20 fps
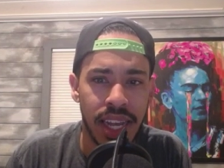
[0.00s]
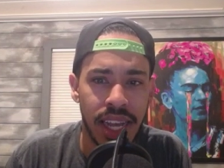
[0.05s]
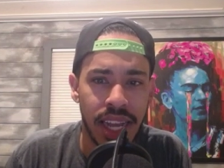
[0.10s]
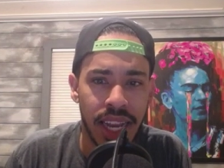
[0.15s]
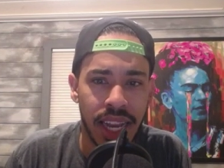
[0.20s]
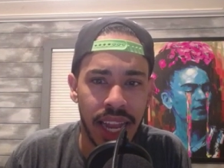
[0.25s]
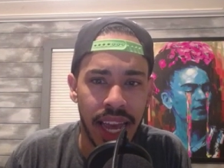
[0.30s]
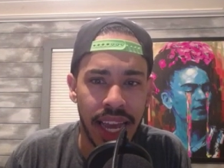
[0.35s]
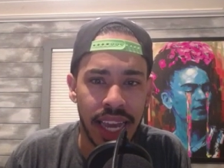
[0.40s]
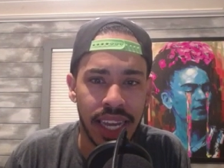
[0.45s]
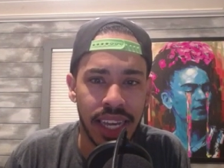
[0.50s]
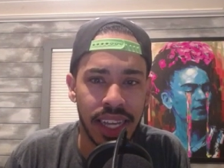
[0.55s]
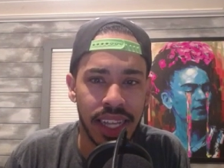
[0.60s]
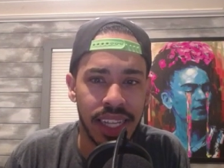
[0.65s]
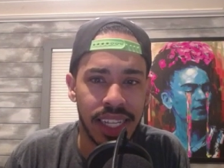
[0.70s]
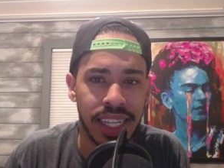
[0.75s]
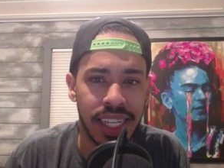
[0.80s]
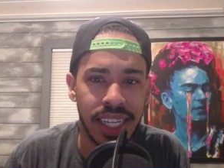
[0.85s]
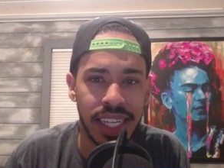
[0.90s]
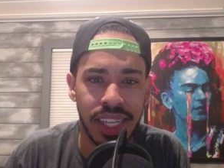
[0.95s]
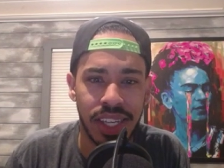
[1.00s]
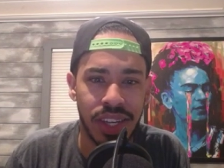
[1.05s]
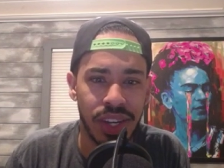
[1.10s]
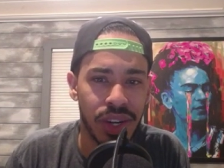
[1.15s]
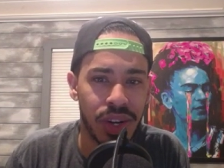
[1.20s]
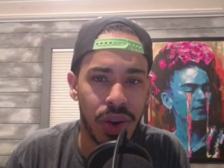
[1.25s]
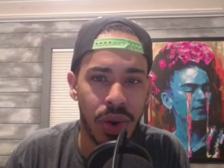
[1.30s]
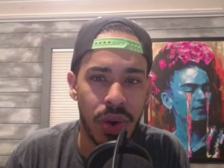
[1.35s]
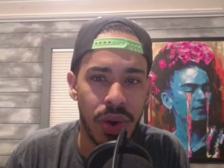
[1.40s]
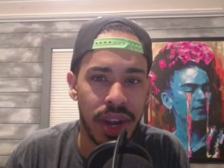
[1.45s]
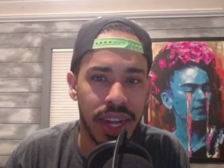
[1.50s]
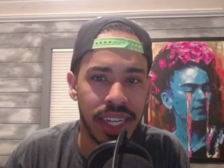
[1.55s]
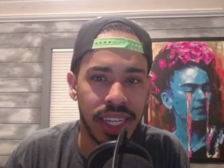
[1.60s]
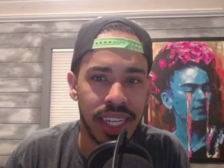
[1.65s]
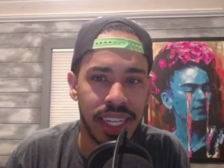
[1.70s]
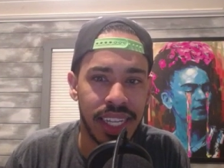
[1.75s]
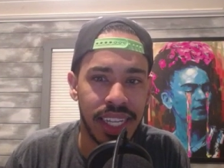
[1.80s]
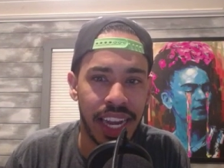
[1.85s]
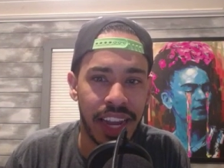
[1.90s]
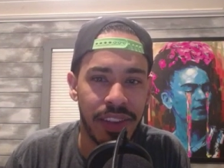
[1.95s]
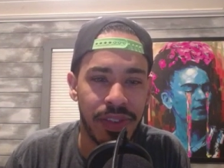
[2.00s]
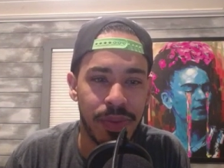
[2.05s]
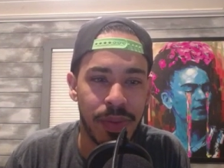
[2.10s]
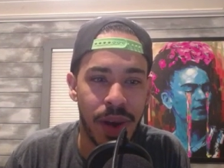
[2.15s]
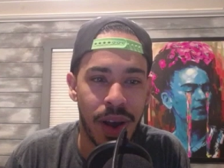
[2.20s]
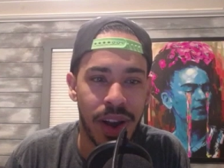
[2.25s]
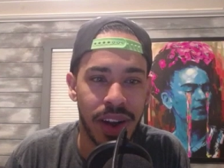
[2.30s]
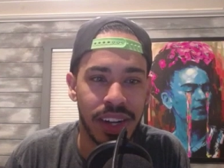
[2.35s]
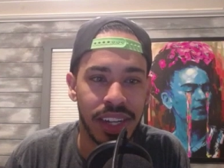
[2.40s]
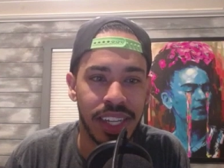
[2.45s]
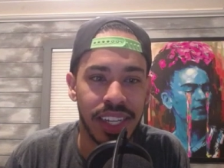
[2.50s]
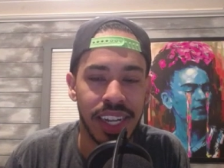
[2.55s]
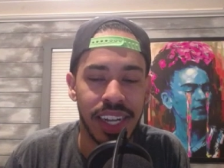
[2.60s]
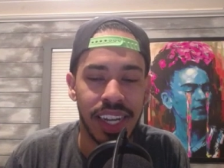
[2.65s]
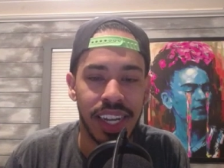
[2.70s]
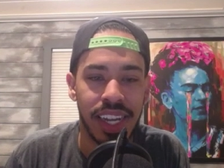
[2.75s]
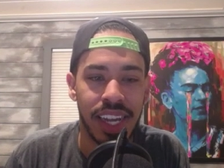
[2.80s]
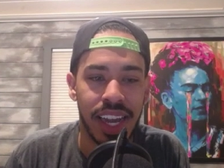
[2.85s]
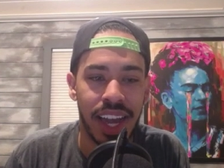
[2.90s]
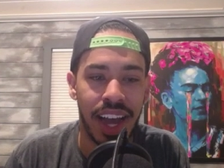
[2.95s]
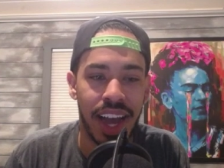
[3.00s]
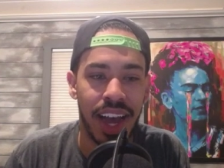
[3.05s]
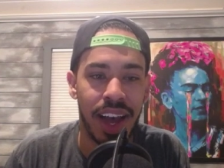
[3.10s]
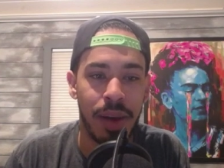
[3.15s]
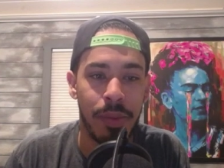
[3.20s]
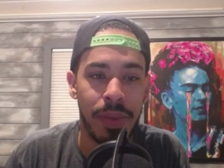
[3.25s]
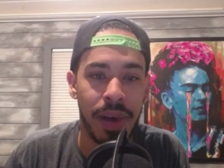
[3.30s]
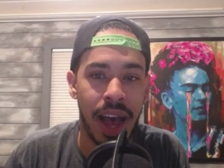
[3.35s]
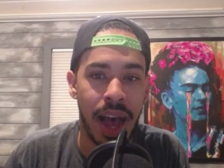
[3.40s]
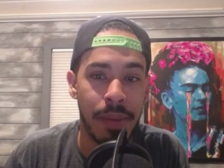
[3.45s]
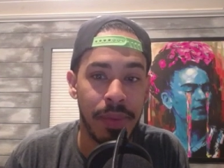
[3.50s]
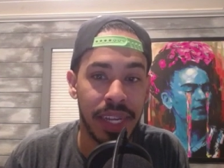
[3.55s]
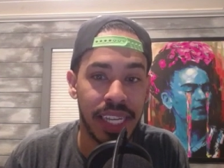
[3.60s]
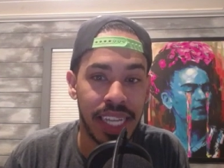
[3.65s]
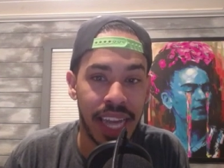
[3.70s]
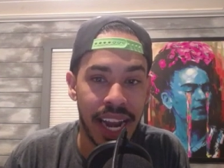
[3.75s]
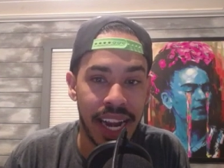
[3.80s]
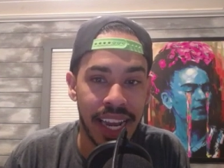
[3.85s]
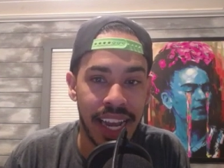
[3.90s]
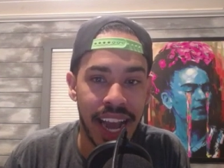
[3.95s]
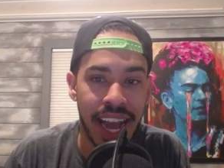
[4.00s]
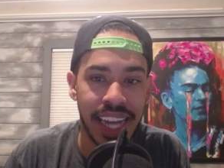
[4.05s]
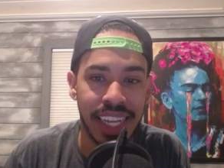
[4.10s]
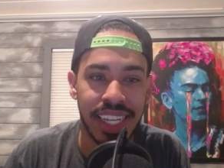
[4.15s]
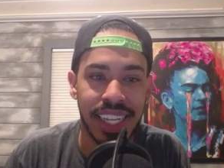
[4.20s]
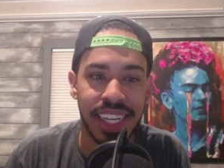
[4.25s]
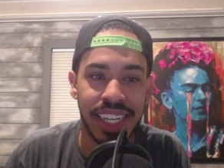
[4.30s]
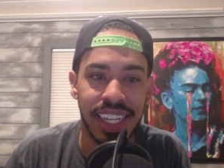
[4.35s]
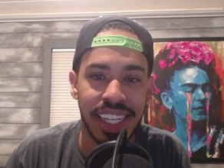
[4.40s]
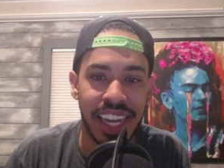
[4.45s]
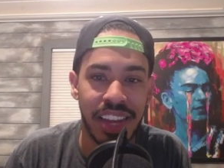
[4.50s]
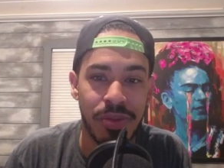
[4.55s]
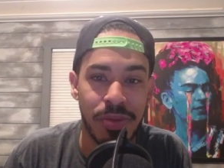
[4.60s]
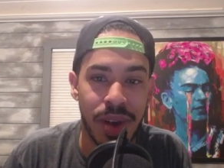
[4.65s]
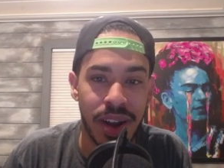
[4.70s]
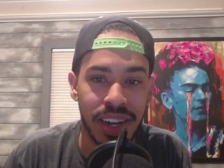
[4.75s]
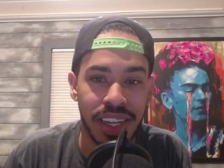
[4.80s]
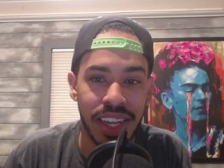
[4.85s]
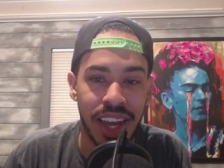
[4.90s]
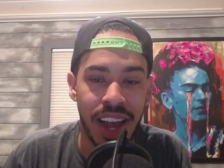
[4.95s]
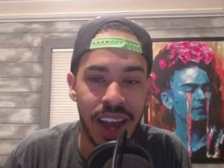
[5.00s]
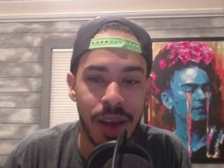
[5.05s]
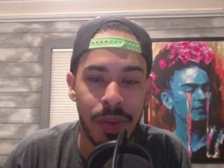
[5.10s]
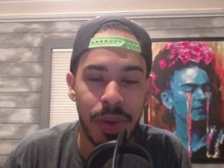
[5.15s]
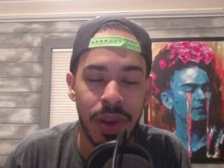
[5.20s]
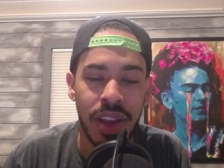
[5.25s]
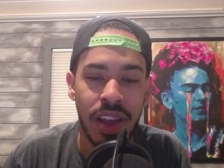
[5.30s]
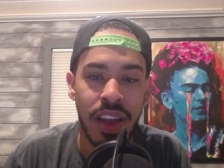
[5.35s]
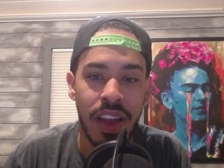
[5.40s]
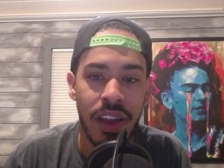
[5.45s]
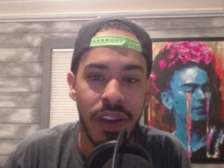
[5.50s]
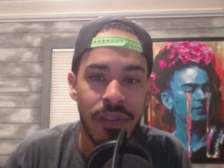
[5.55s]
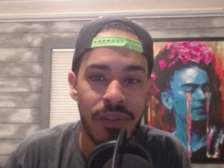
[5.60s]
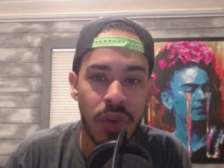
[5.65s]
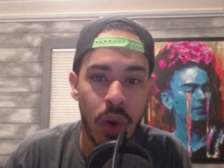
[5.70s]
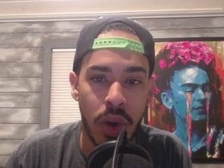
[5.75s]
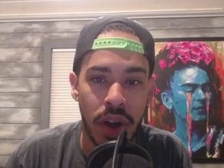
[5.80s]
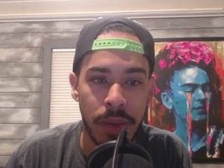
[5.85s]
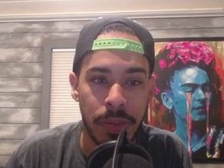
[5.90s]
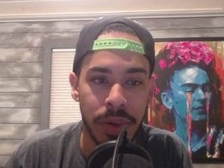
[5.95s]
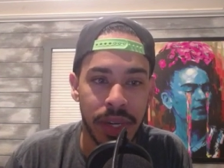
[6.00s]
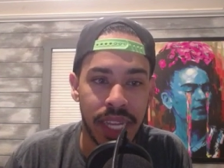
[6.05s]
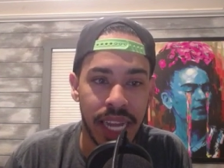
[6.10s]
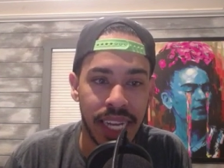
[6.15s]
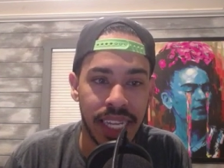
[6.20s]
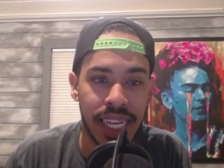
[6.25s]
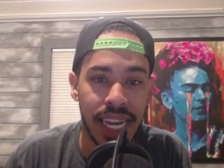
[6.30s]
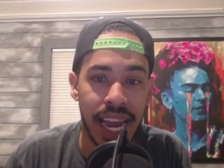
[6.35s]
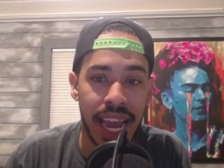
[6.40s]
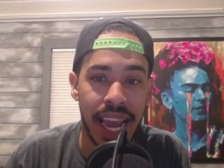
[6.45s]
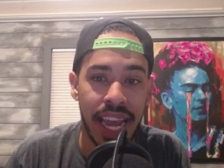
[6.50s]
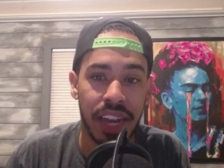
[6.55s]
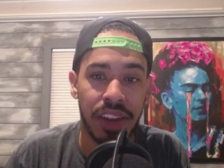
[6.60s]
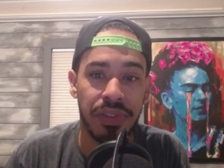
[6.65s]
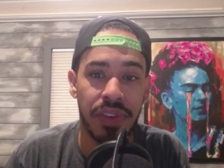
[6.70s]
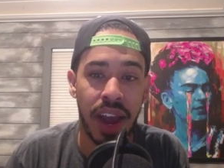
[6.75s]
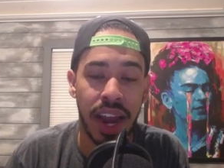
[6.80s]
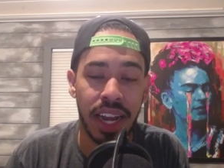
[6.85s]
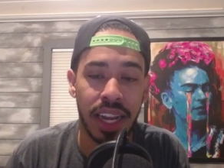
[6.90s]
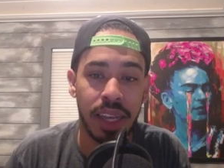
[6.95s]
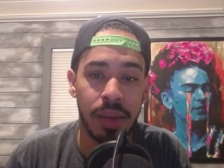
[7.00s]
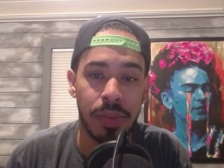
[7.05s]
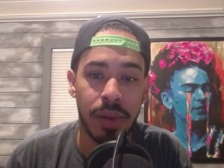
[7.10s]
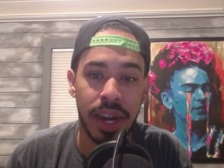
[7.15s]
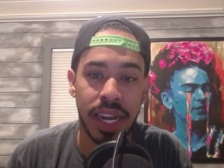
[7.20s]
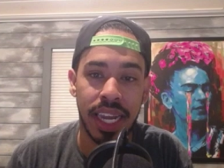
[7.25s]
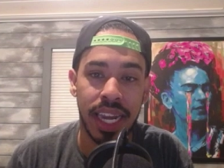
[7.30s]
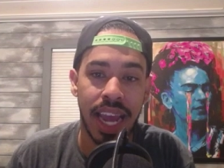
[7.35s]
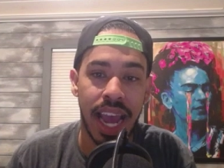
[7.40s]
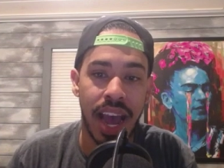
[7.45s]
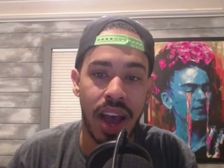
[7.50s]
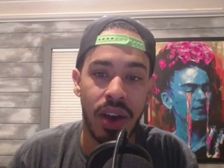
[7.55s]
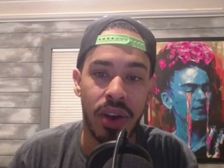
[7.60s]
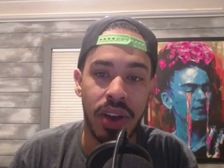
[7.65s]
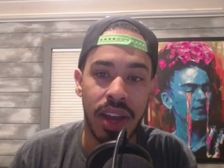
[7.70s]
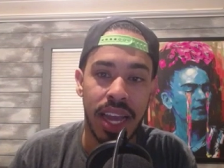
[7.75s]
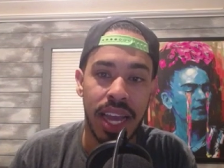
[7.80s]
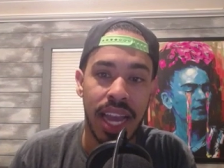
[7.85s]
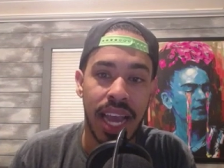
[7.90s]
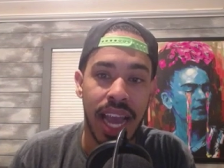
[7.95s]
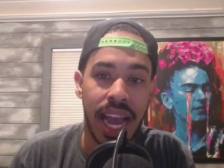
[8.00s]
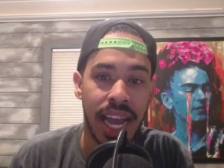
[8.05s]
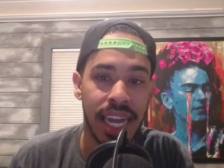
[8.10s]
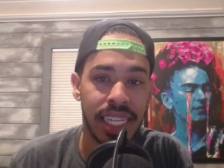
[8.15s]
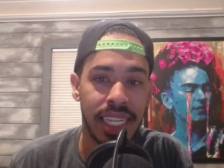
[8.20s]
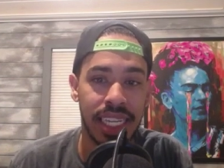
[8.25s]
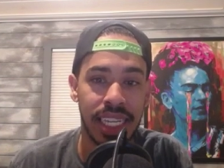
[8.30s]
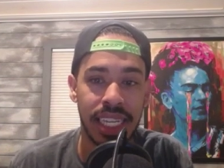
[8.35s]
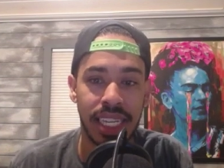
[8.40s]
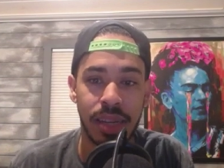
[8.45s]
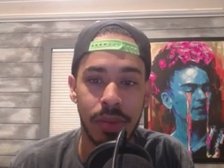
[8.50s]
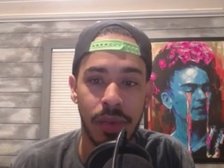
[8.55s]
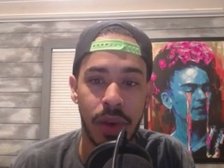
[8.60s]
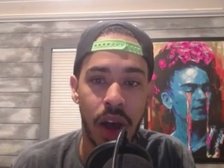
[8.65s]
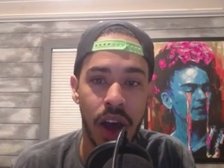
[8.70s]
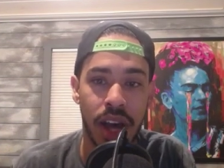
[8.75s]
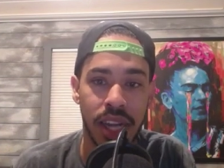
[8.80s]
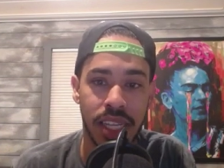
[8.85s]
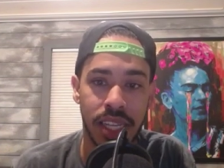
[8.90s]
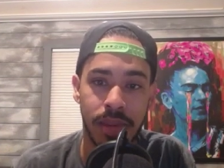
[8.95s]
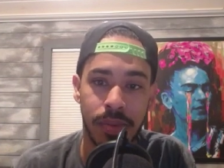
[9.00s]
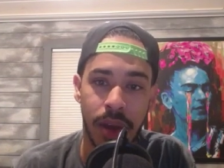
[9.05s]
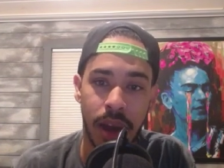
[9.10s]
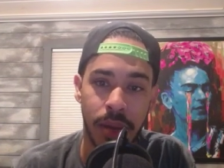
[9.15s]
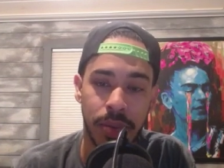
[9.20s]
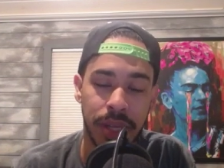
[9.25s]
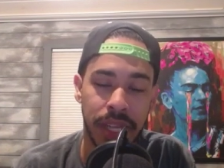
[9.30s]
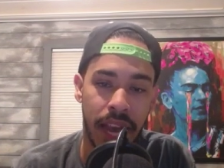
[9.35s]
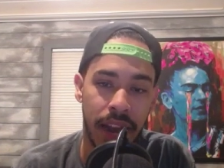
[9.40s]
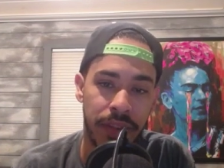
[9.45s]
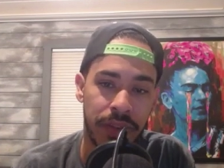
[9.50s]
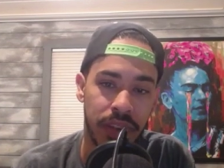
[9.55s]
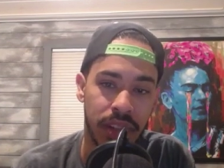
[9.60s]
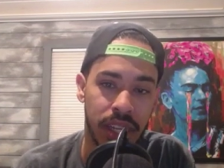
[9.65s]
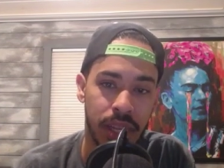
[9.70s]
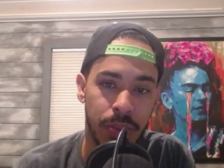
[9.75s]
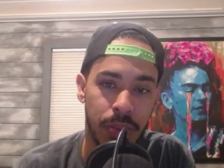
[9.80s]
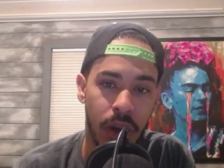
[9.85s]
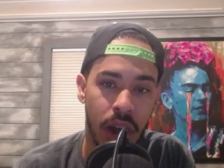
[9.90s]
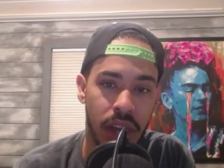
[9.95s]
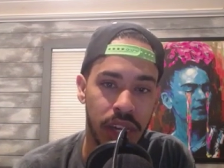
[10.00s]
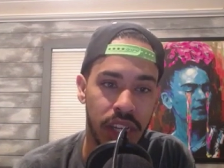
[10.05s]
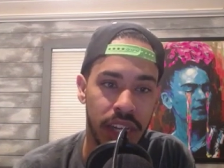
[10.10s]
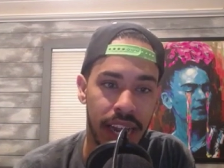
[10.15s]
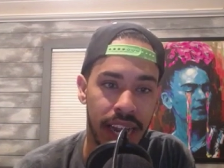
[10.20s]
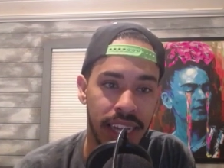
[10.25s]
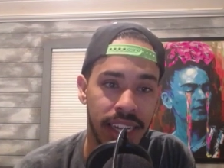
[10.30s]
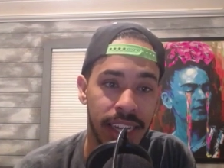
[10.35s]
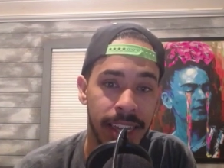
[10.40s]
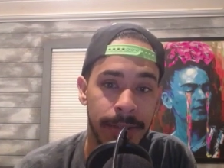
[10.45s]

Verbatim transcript: like a sister coin to Safe Mars. Um, but I'm excited, guys, because Safe Mars up 40% today. It's finally breaking out. I see some awesome upside for this project,